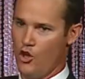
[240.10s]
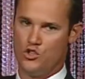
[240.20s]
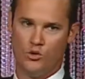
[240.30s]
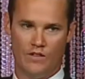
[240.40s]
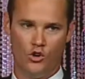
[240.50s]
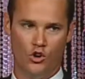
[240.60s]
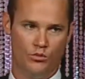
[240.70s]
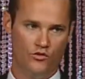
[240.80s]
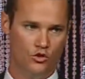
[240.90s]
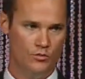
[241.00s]
those who have gone
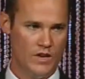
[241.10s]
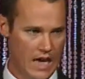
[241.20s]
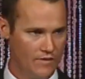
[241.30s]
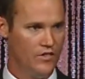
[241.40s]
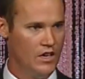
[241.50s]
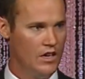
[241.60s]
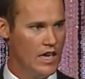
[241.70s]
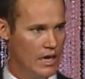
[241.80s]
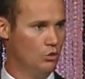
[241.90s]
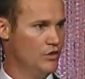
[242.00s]
before me have
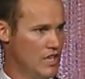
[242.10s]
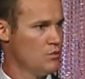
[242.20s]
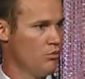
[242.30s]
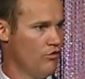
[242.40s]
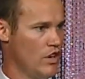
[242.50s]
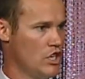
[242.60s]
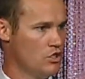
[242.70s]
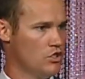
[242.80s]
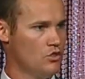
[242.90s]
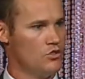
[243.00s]
held this
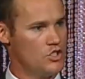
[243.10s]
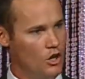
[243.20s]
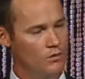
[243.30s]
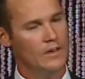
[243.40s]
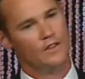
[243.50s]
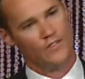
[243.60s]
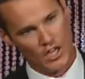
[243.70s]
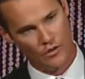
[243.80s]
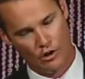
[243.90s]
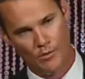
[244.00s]
profession to. So
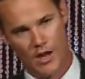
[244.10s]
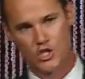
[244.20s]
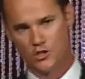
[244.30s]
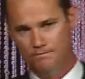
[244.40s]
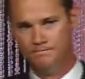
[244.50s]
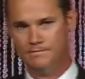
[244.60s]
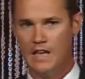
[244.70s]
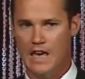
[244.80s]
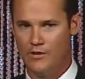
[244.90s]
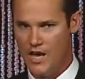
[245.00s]
thank you very much, and
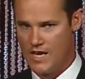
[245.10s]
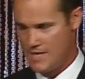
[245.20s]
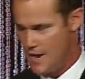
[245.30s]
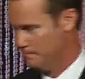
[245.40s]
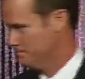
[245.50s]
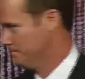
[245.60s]
have a nice night.